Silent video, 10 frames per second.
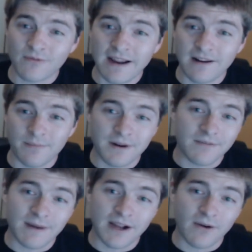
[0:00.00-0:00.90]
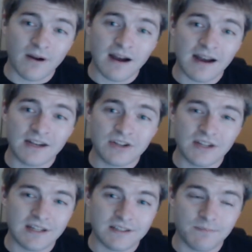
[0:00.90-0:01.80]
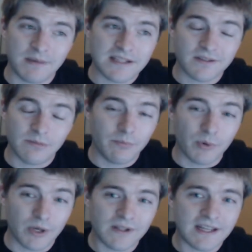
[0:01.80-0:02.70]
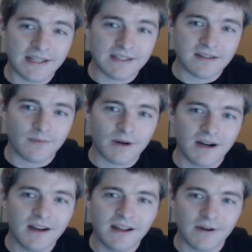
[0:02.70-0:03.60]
right above my garage is basically boiling in the summer.